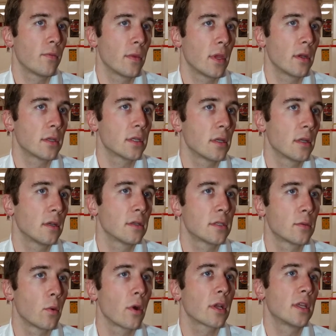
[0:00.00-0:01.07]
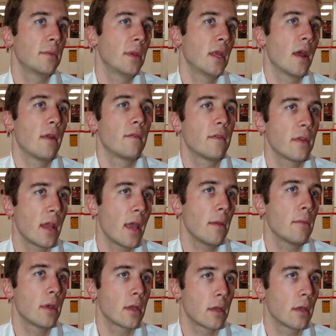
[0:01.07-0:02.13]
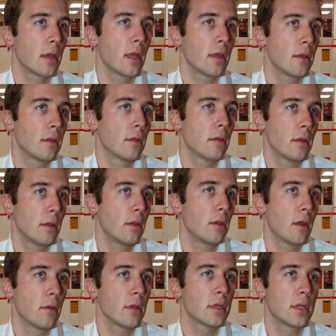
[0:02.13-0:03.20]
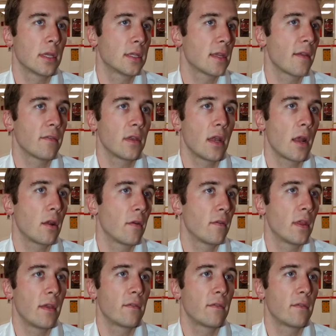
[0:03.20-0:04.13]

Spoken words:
there's work to be done for them, and you know, it's definitely not over.